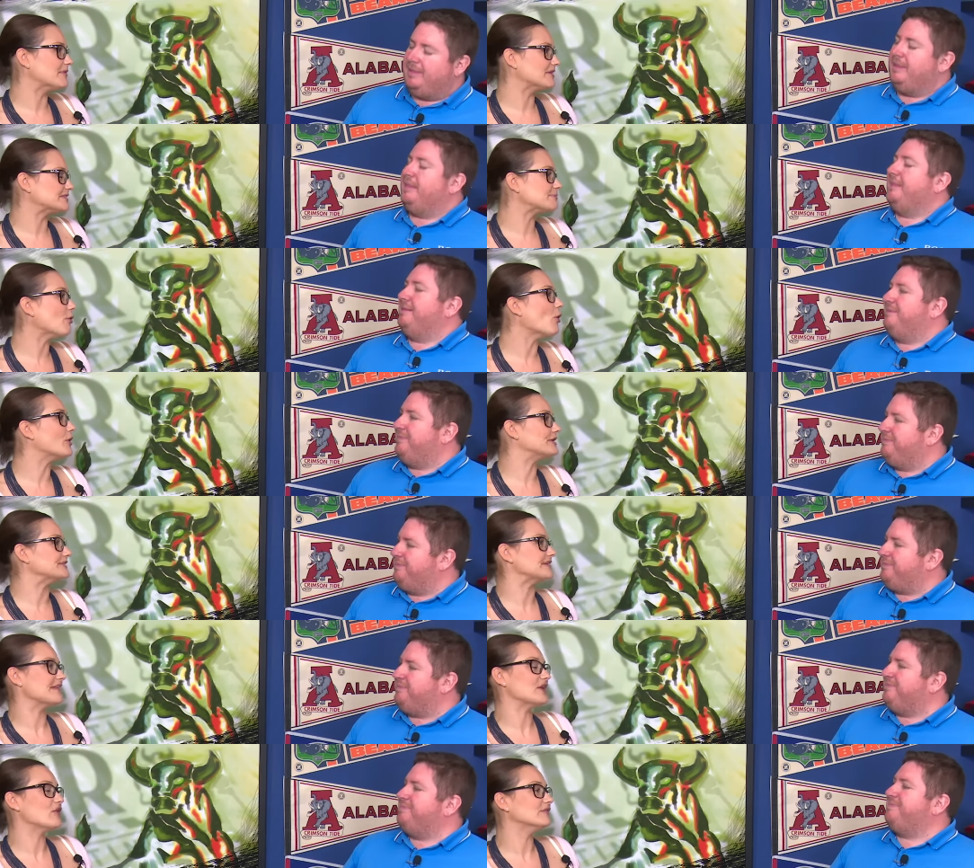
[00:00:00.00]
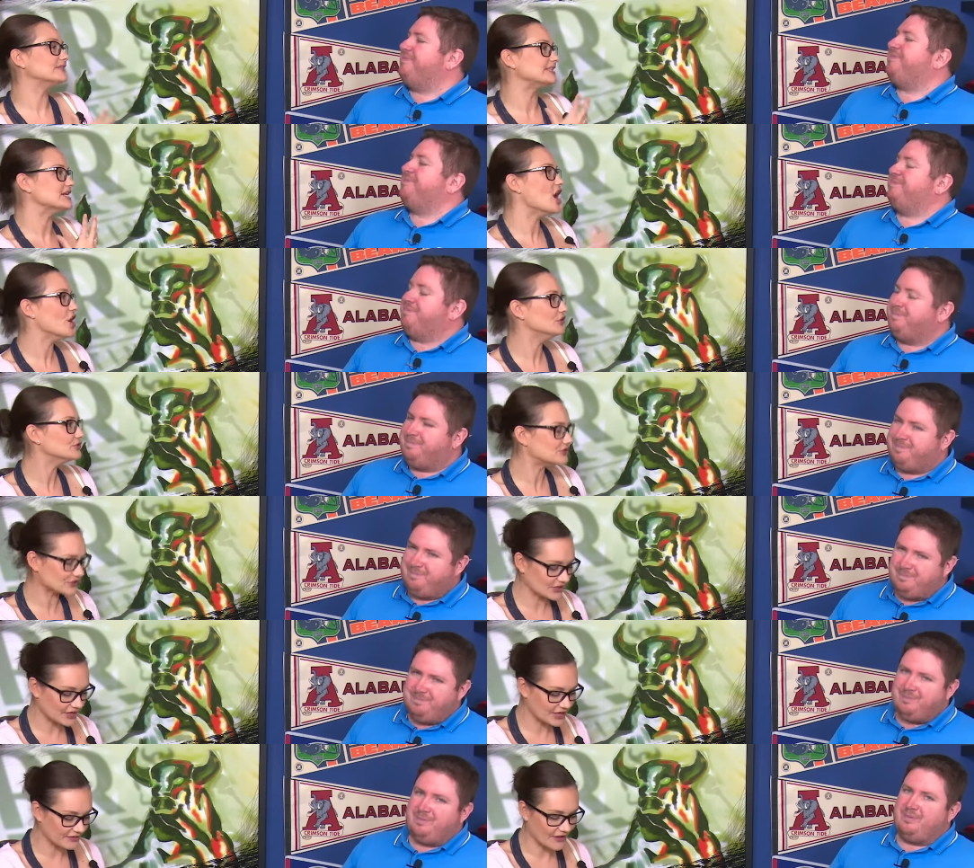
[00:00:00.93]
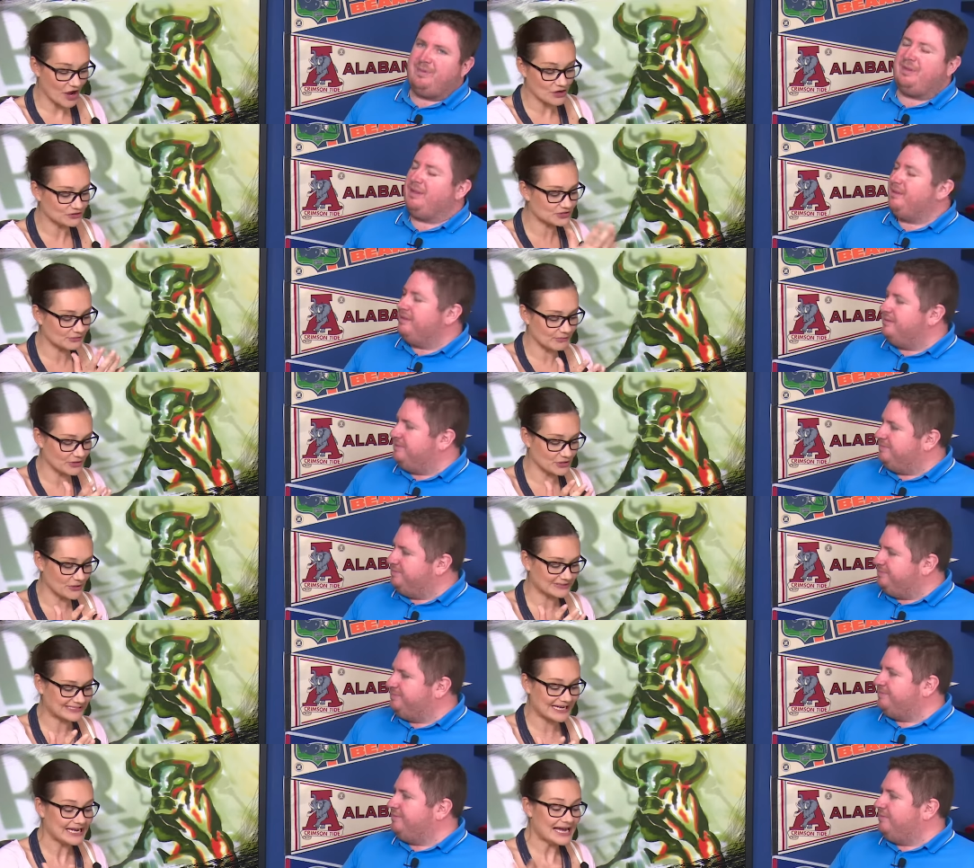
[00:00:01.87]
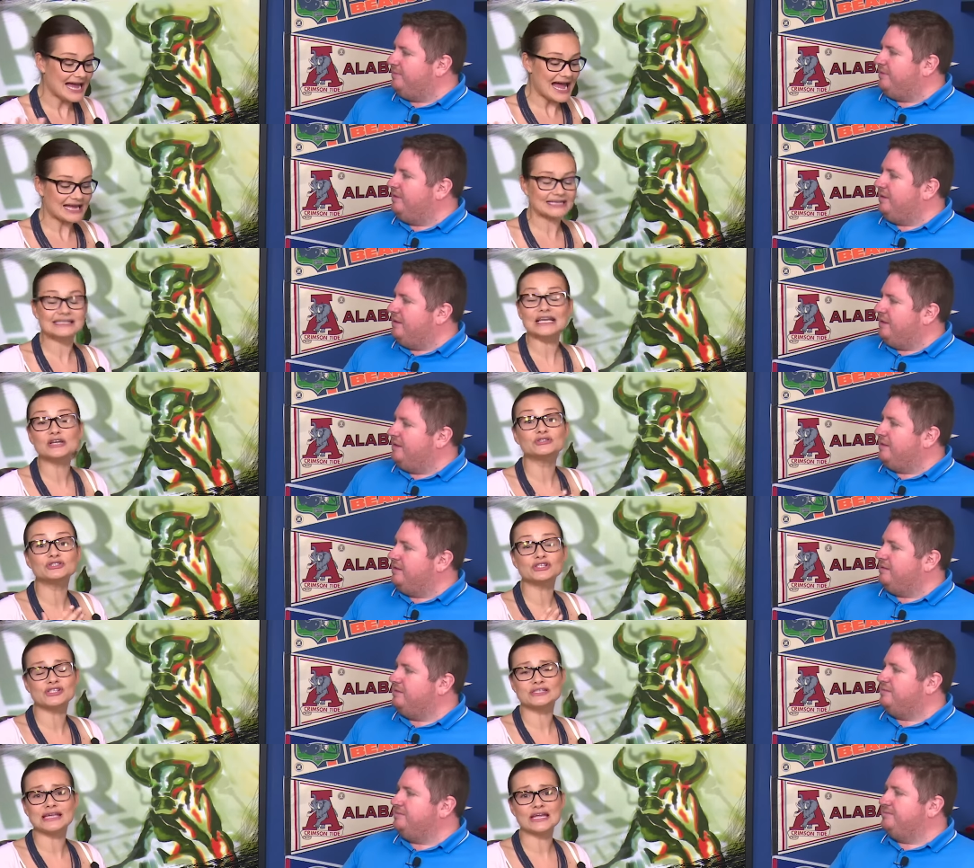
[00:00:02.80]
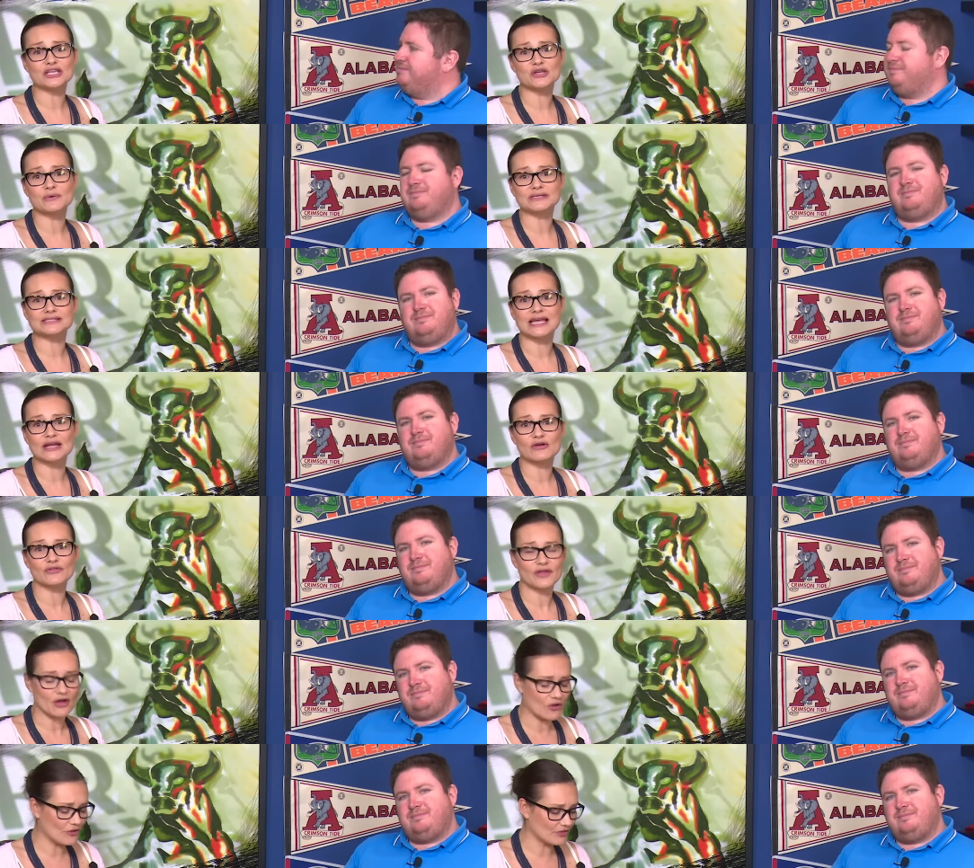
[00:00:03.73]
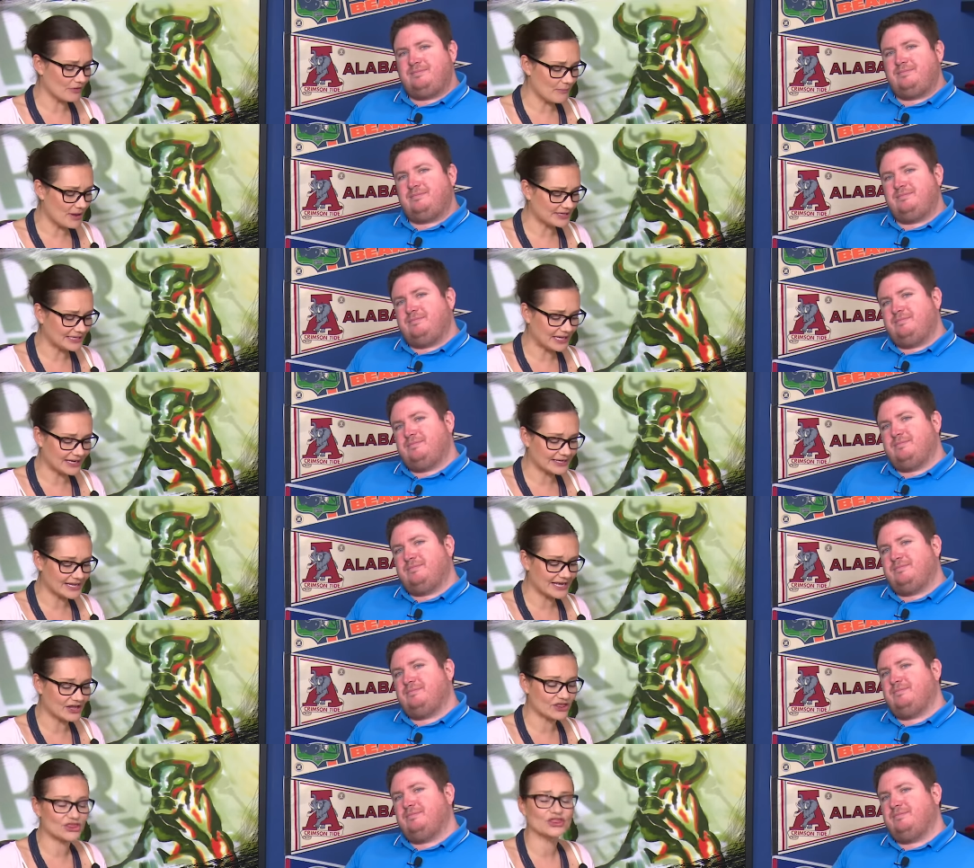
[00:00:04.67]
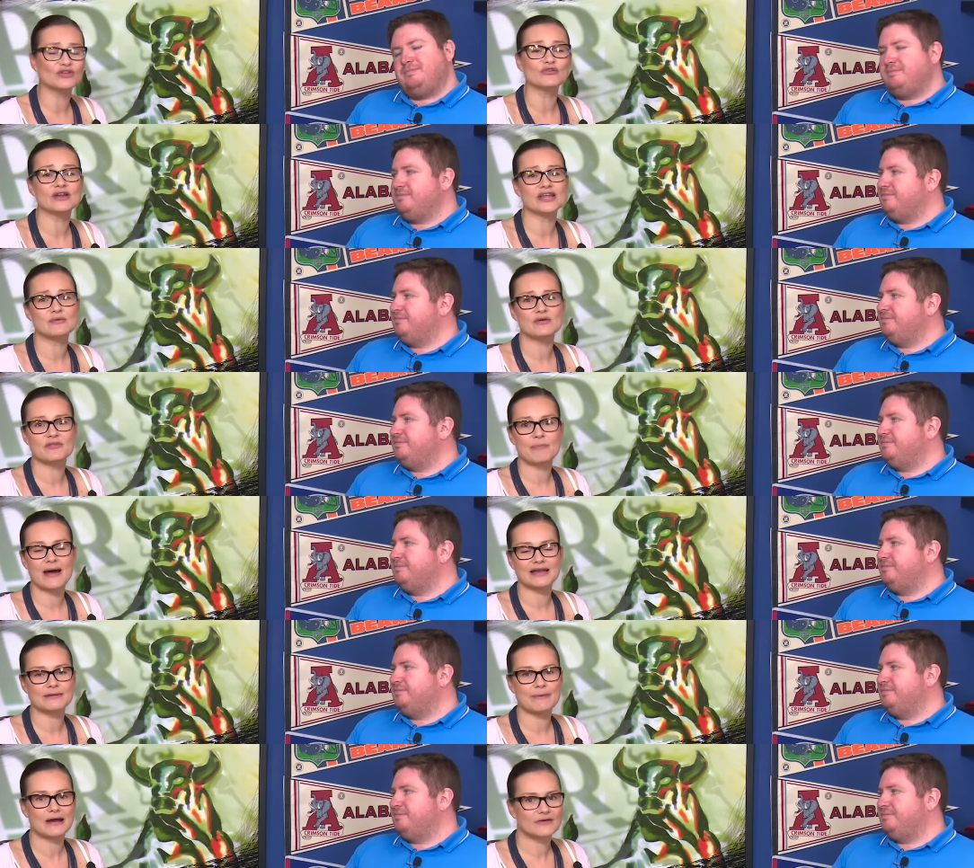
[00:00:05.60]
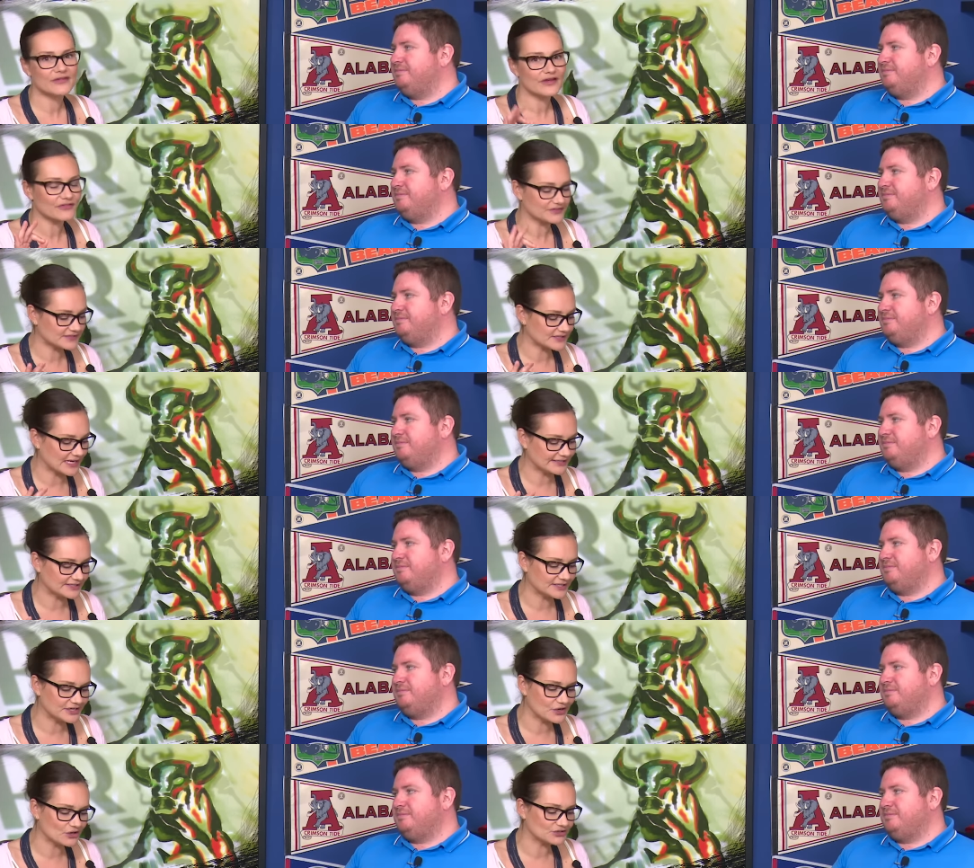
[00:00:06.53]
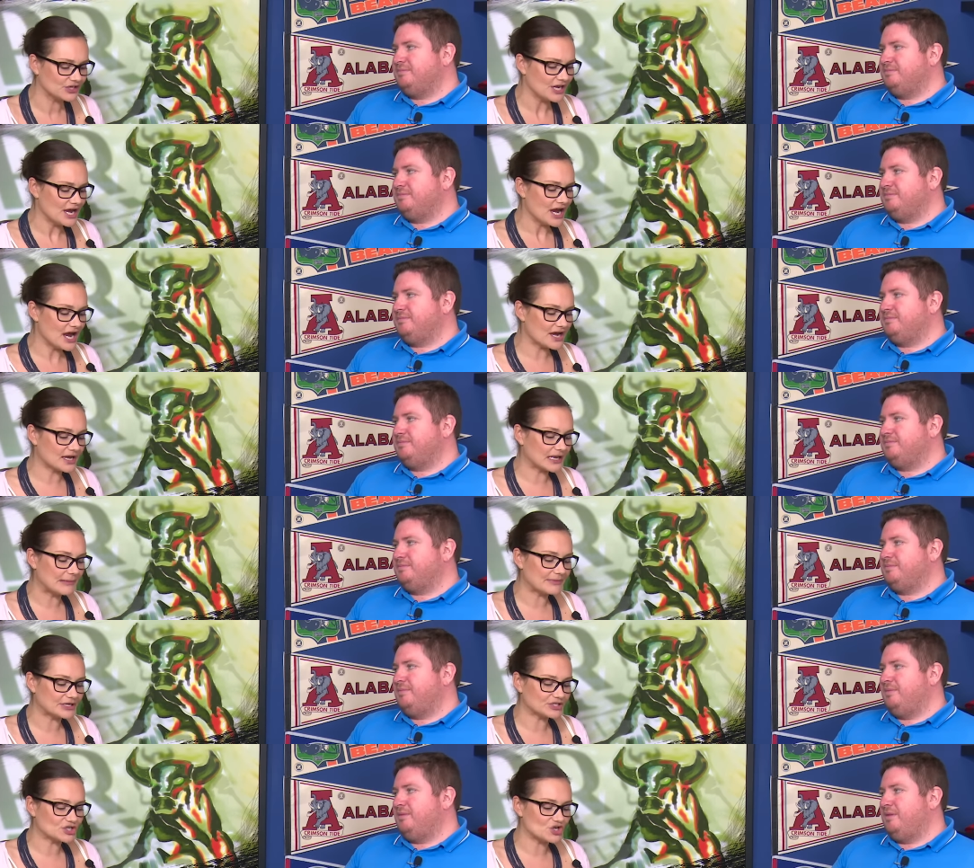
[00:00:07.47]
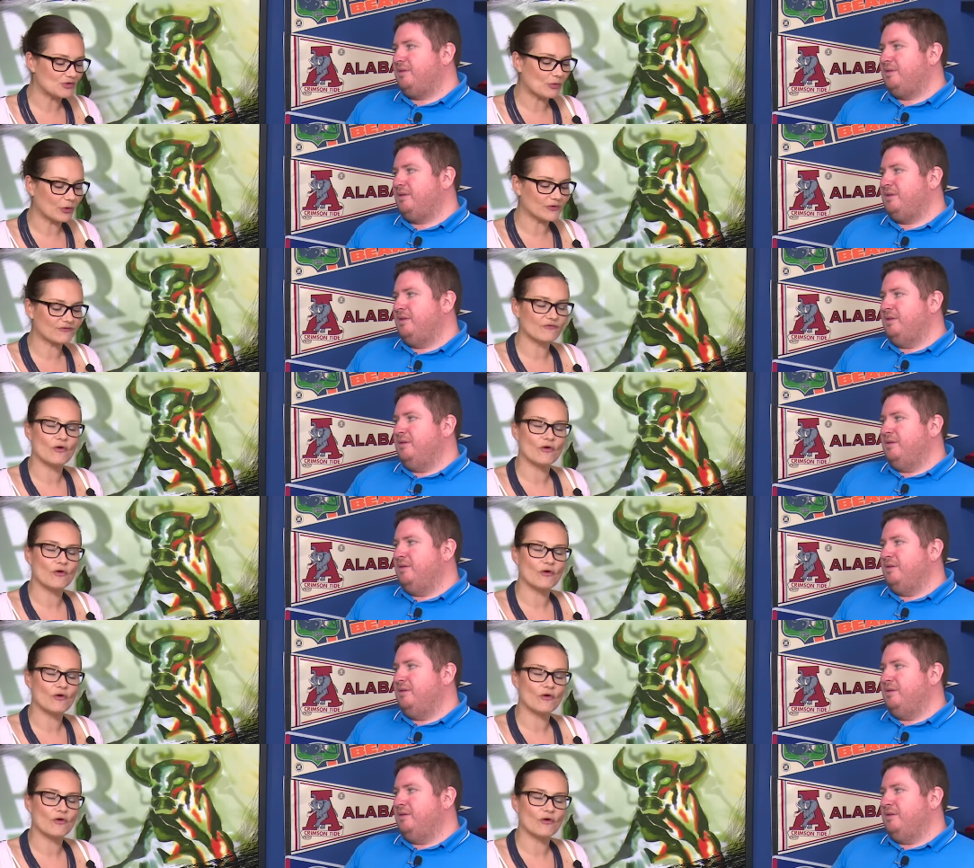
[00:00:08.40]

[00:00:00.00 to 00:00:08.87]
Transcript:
Speaker 1: at this point, and then obviously hosts are going to the hosts of USA. And I tell you, just to take USA on the on the money line here, three with Paddy Power, they are the slight underdogs, uh, Colombia 2.4,